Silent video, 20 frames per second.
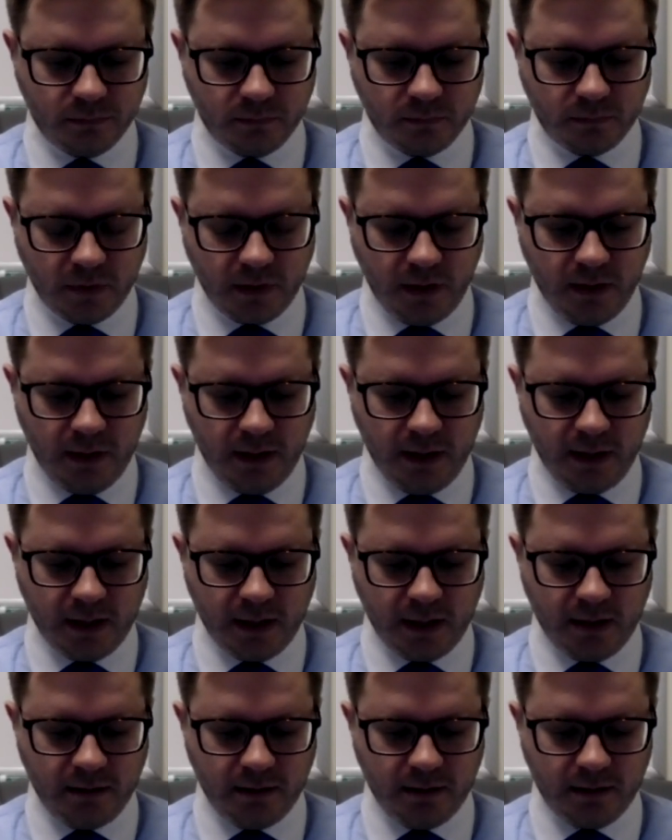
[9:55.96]

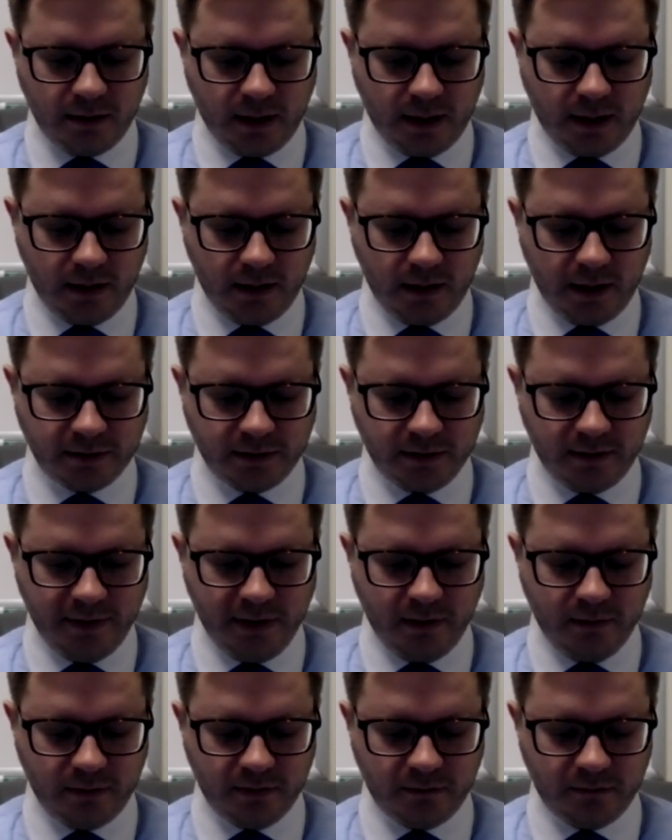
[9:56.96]
And actually, let me go
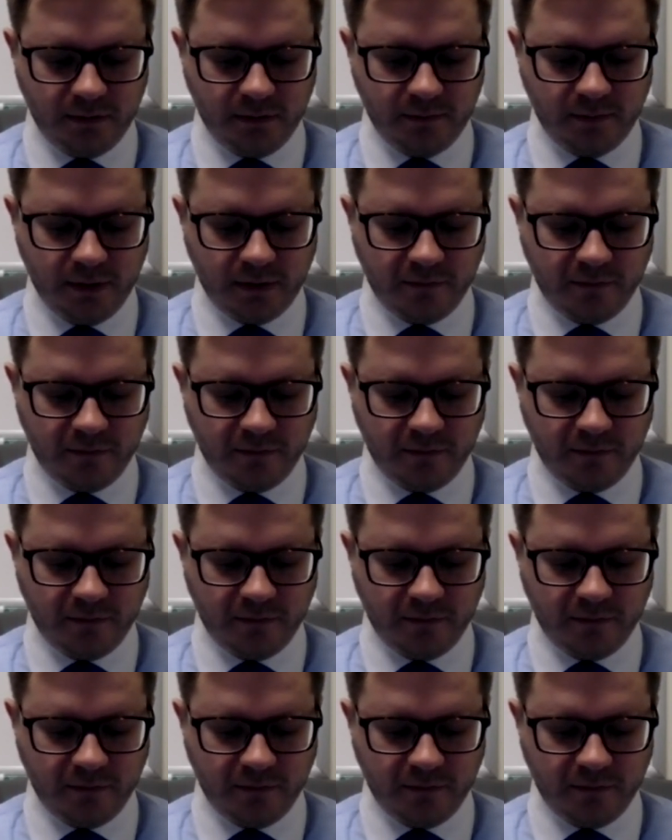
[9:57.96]
into Zoom here